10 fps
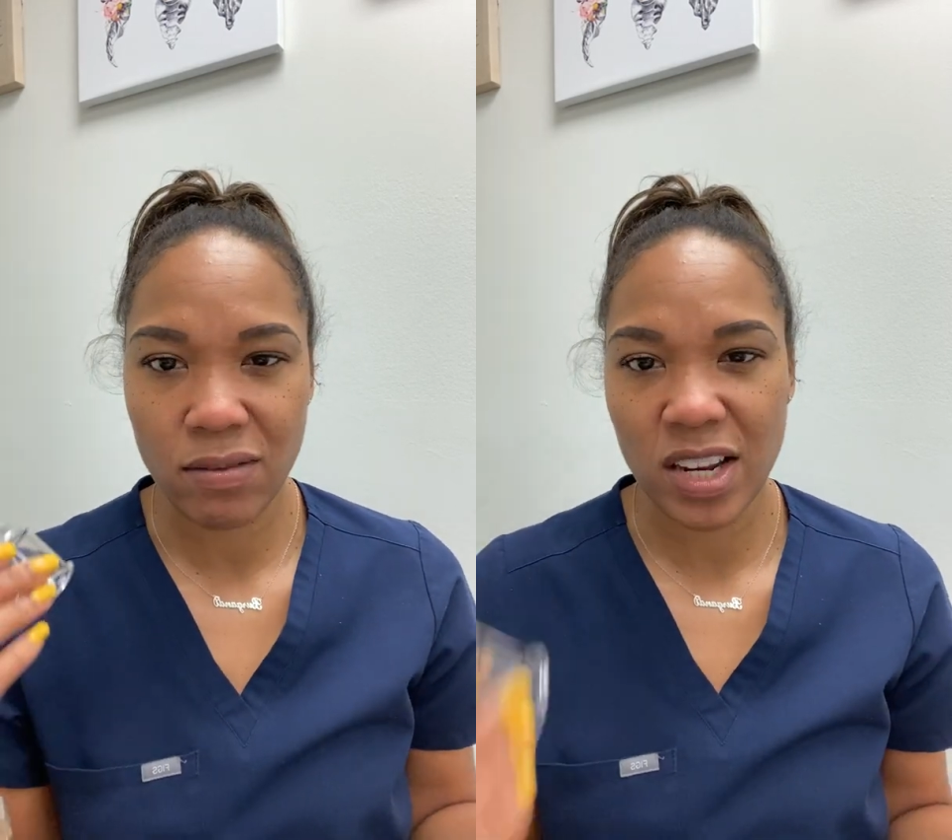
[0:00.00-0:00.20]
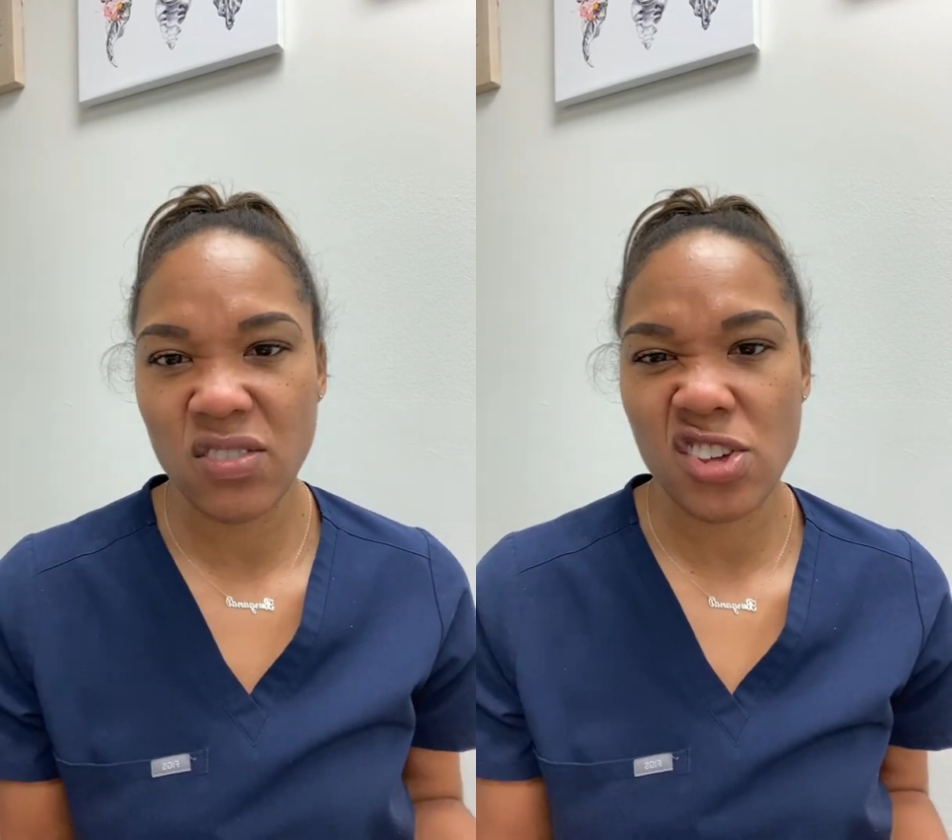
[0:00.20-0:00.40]

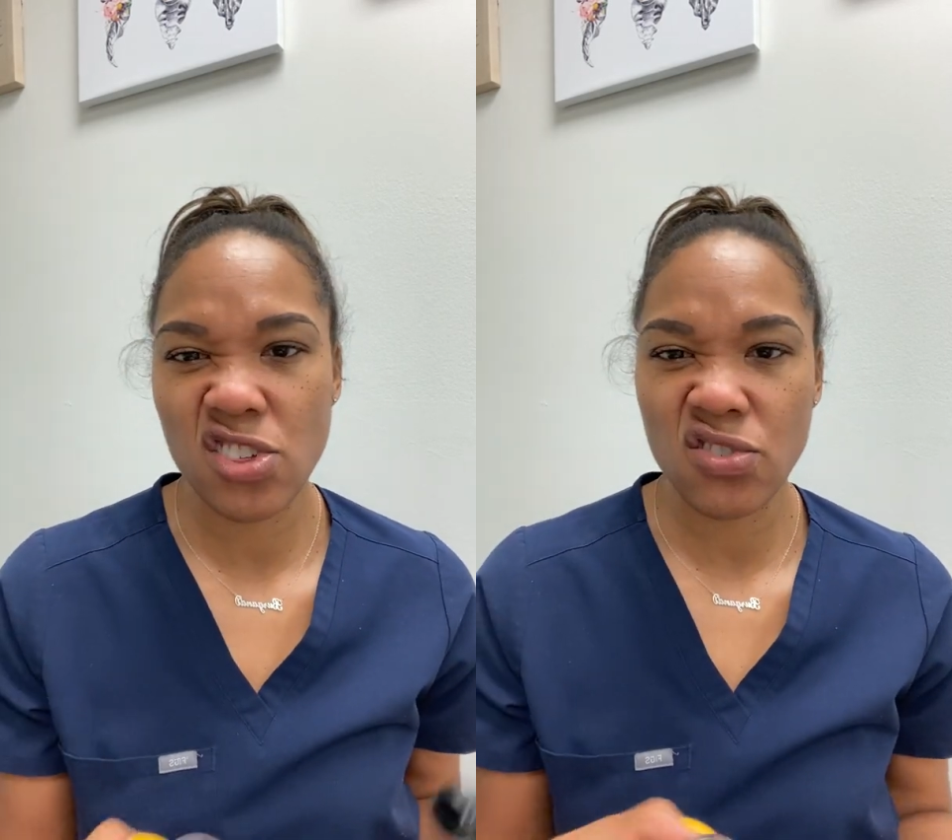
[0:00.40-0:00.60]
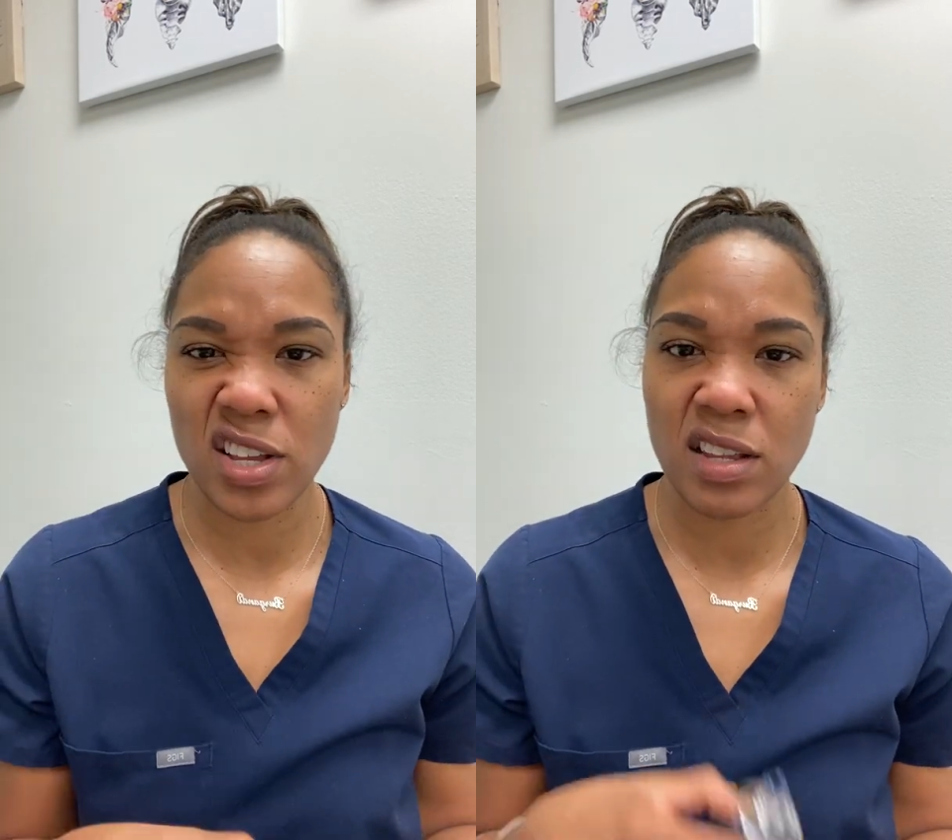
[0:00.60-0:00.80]
really
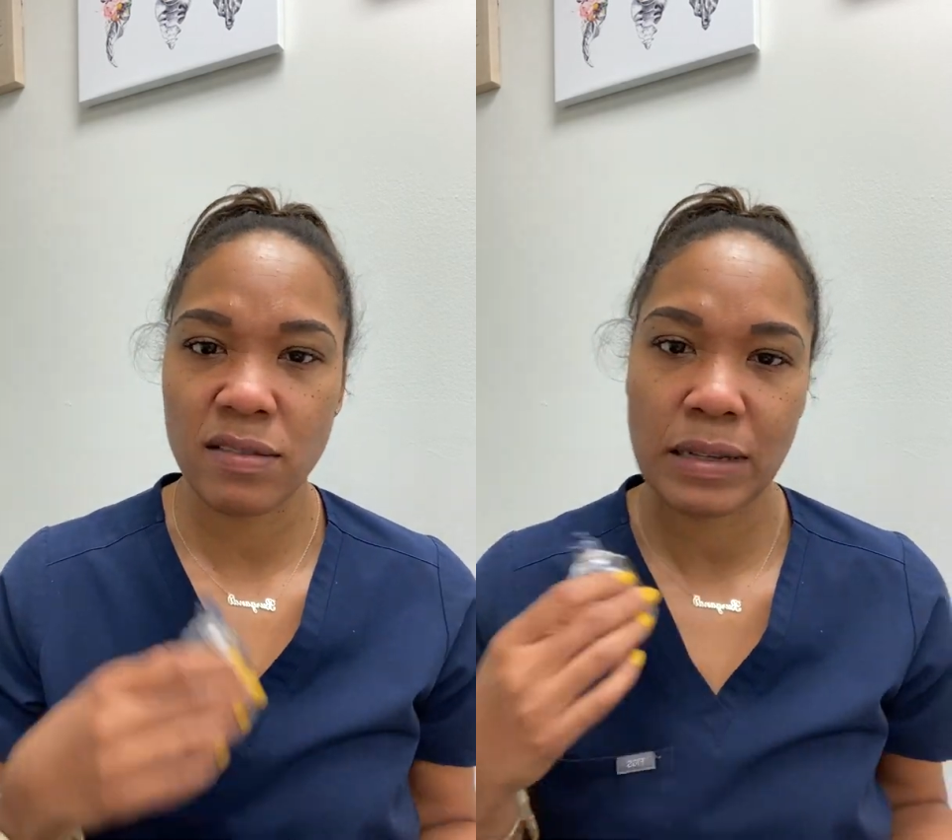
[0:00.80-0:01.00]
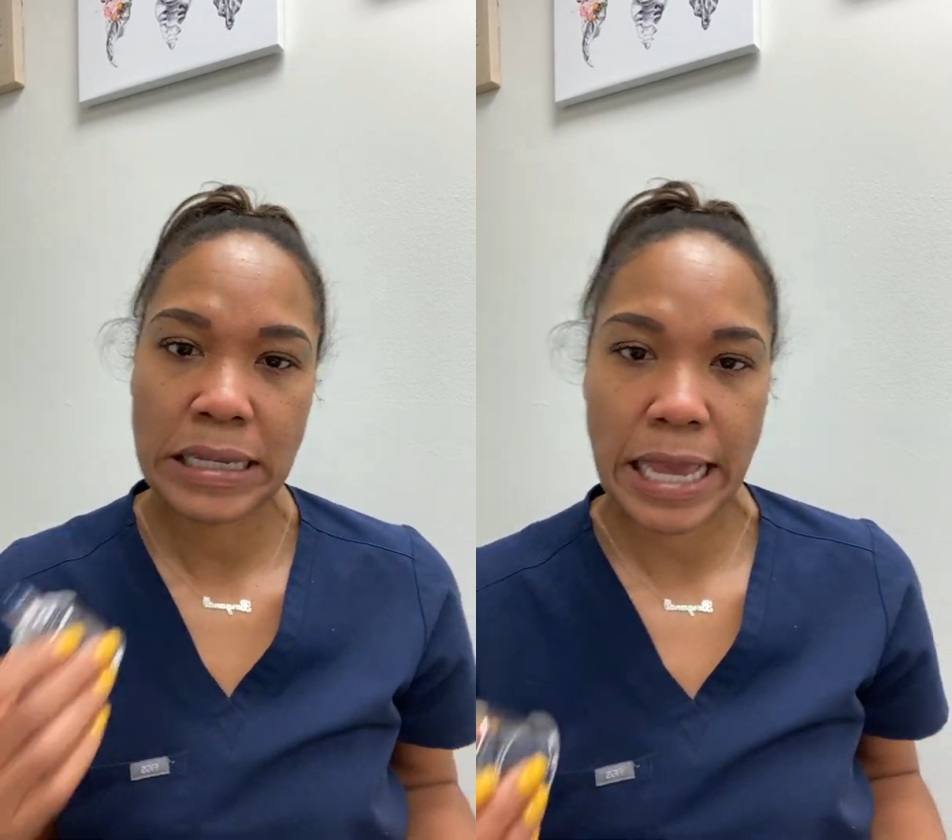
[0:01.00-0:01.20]
restricted,
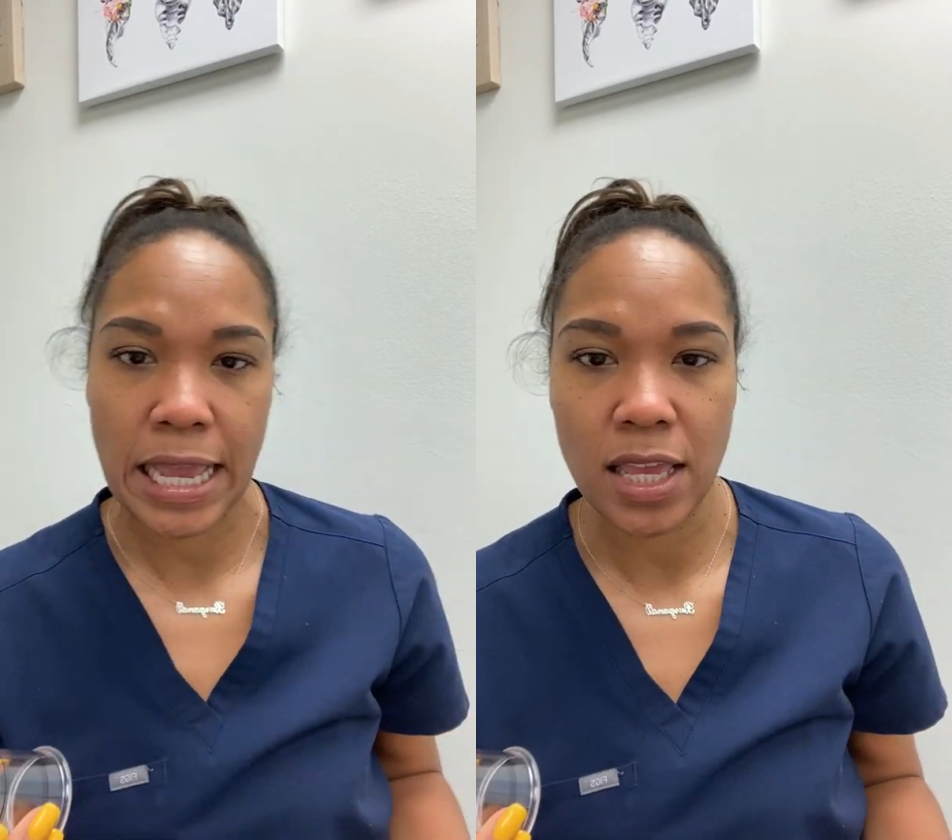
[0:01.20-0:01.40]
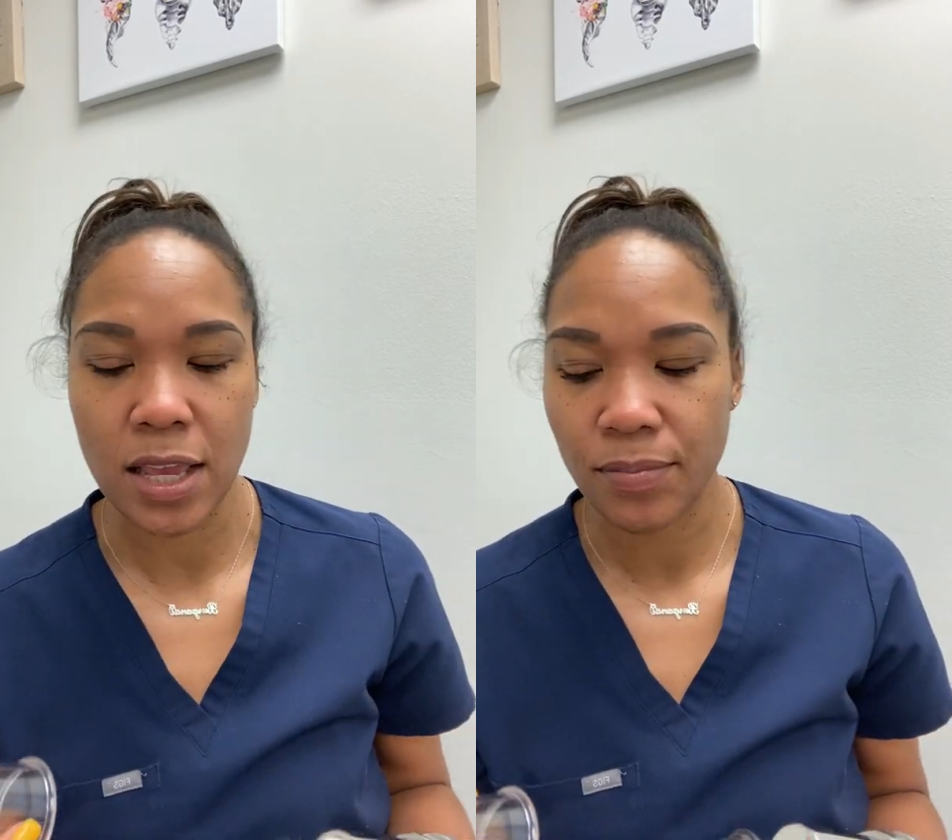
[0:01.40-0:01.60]
really
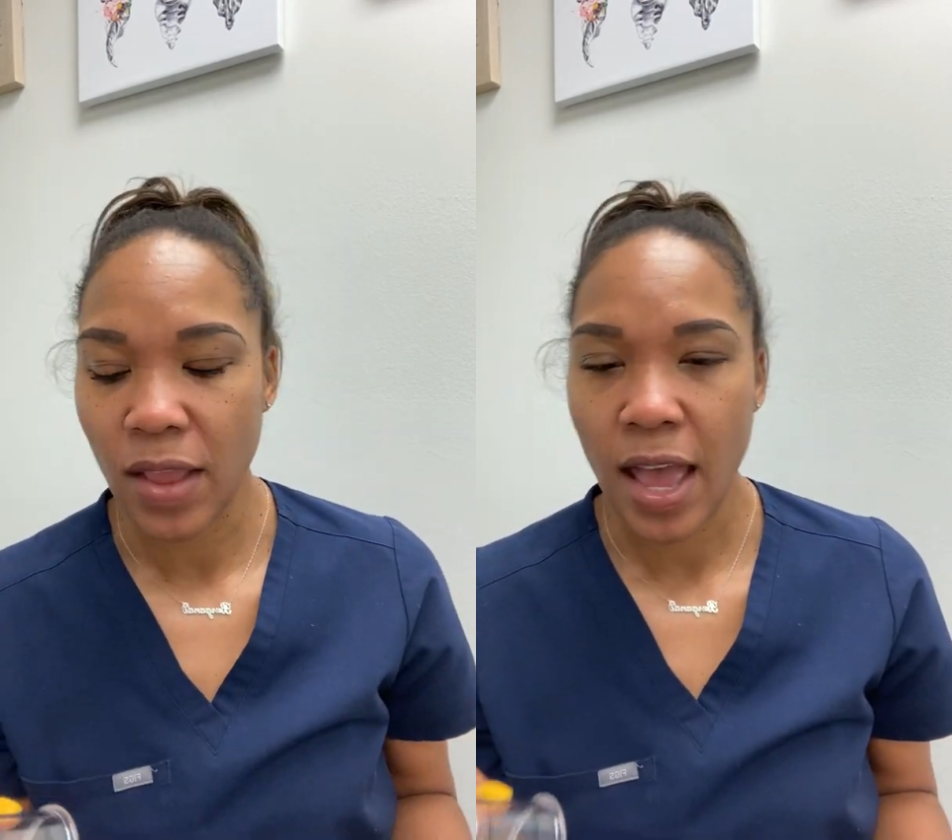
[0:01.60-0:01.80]
achy.